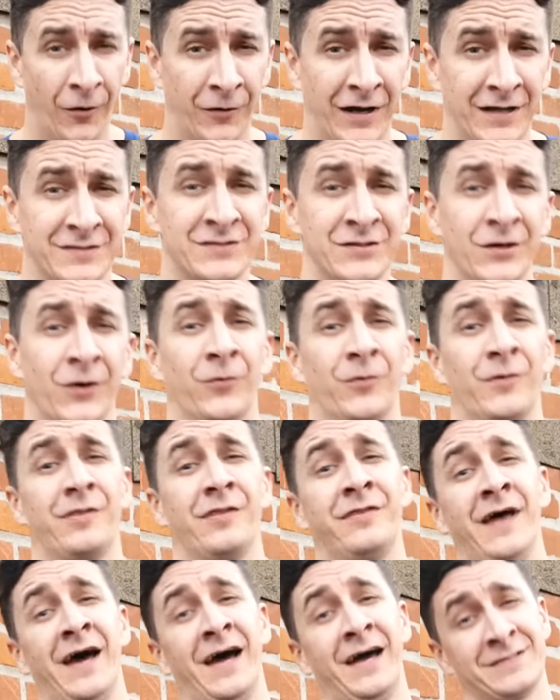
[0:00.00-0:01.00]
All right, so
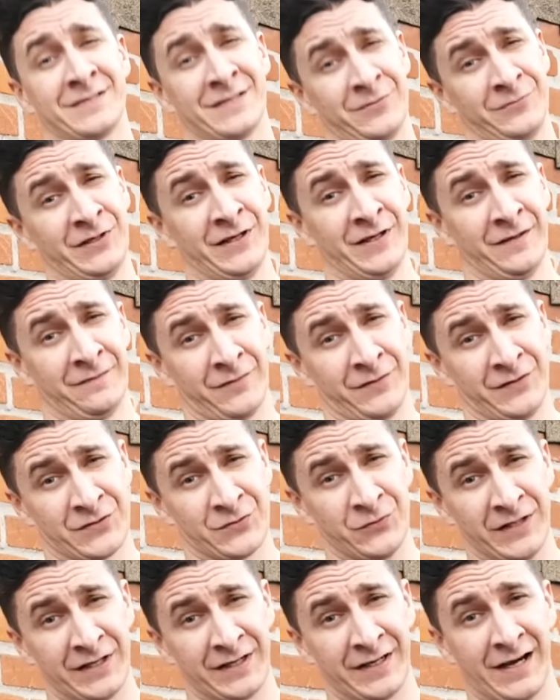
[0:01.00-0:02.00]
that is gonna be it for this
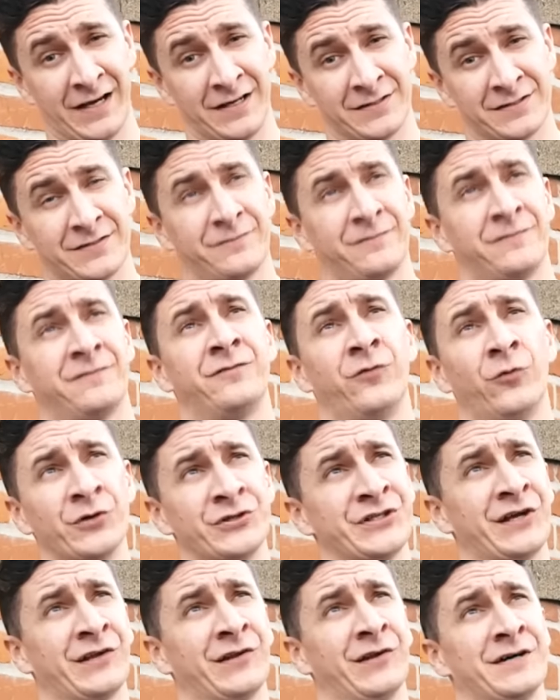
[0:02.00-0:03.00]
week, guys.
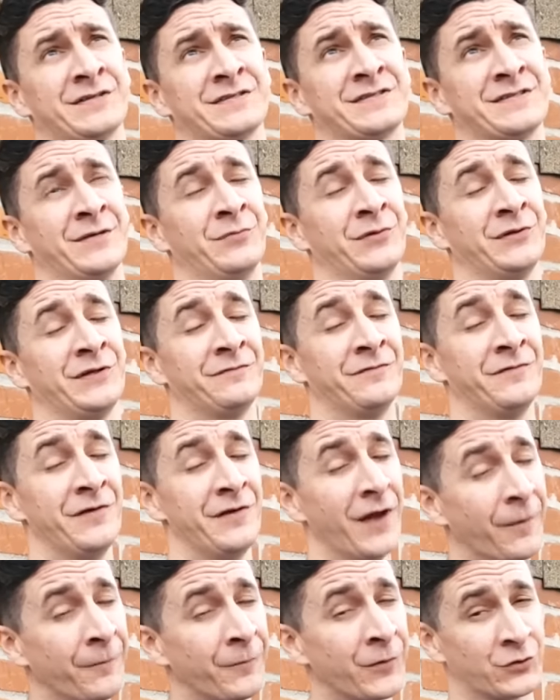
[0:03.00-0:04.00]
Forging Colossus, I believe
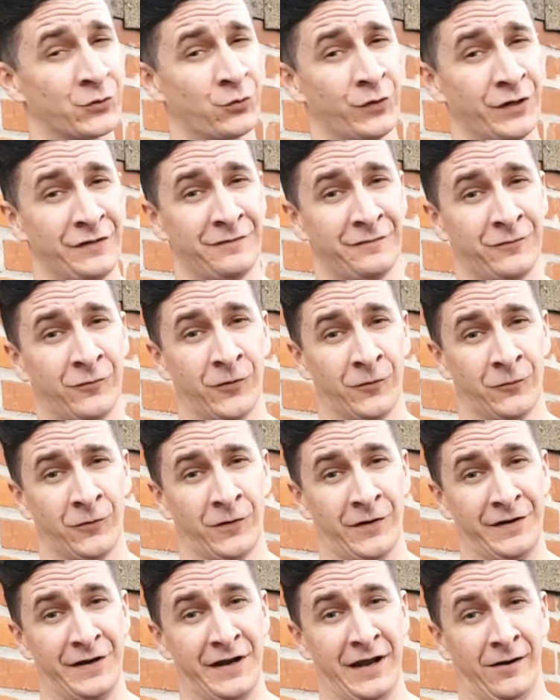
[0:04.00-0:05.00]
number 24
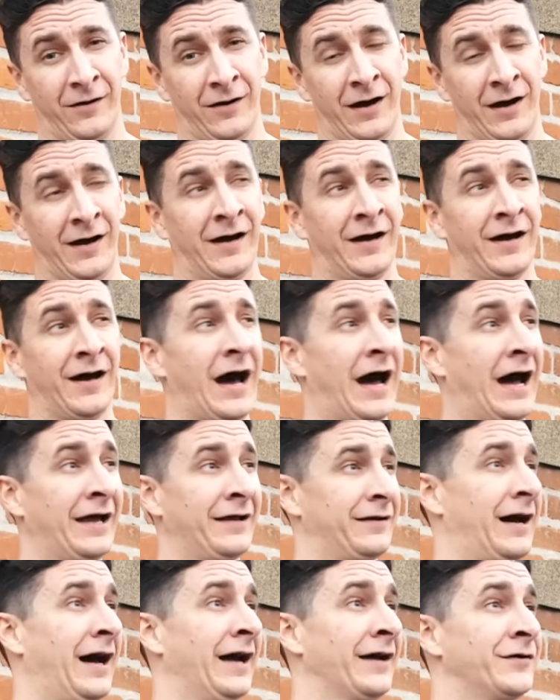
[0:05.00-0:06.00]
we're on now.
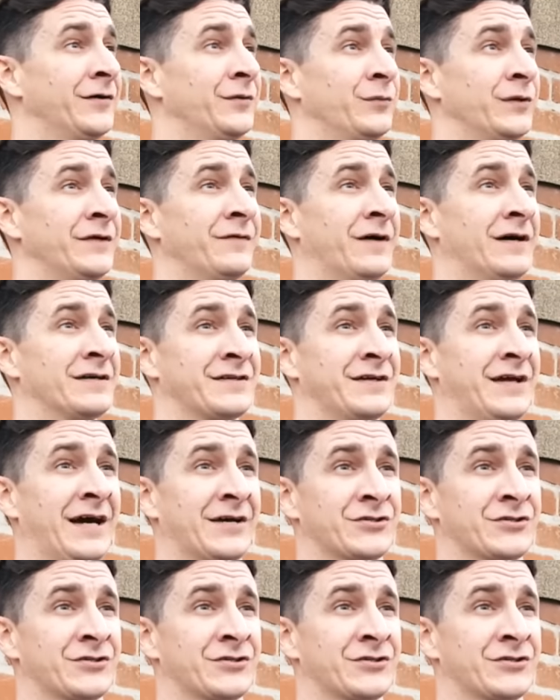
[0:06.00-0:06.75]
I couldn't believe I was gonna